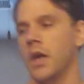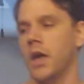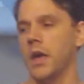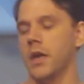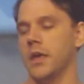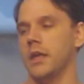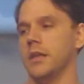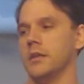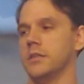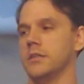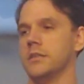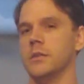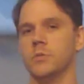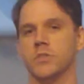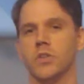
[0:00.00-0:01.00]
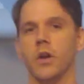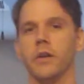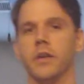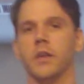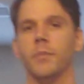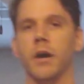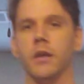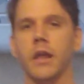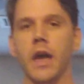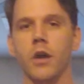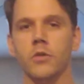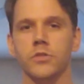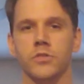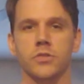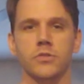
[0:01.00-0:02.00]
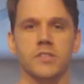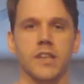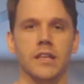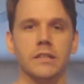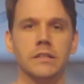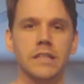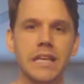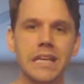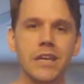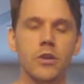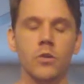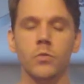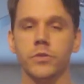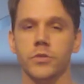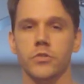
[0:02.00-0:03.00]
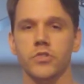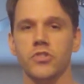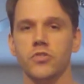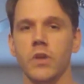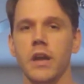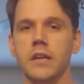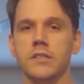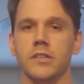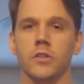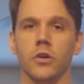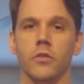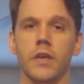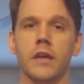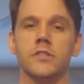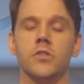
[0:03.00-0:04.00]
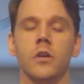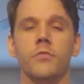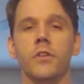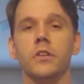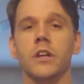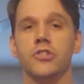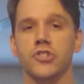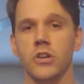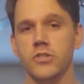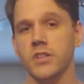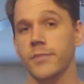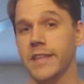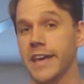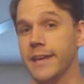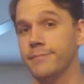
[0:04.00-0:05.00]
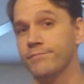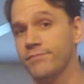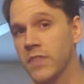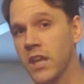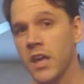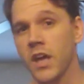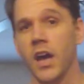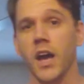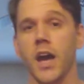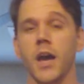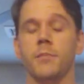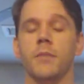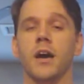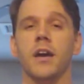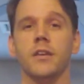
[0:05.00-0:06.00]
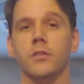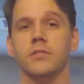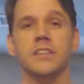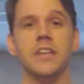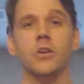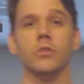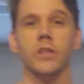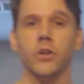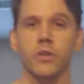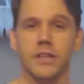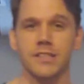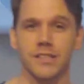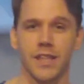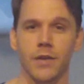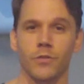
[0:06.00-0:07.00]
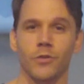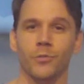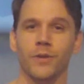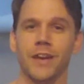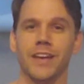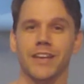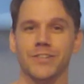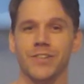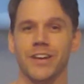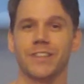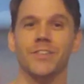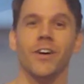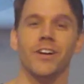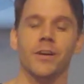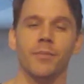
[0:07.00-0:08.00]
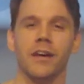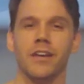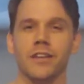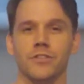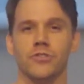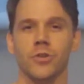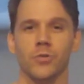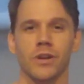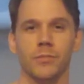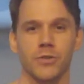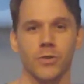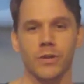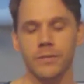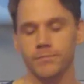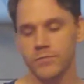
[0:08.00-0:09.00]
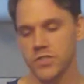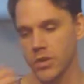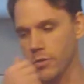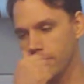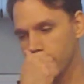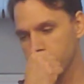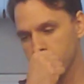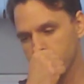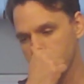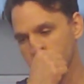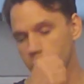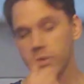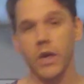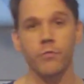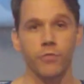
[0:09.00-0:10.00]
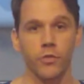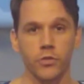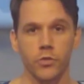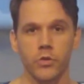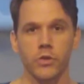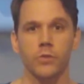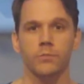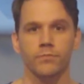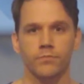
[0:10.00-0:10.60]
And he was talking about how to stay linear with your strikes and all that. So I figured I'd share some of that. I'm not nearly on his level, but I can try to talk about it and show what I'm doing. So without further ado,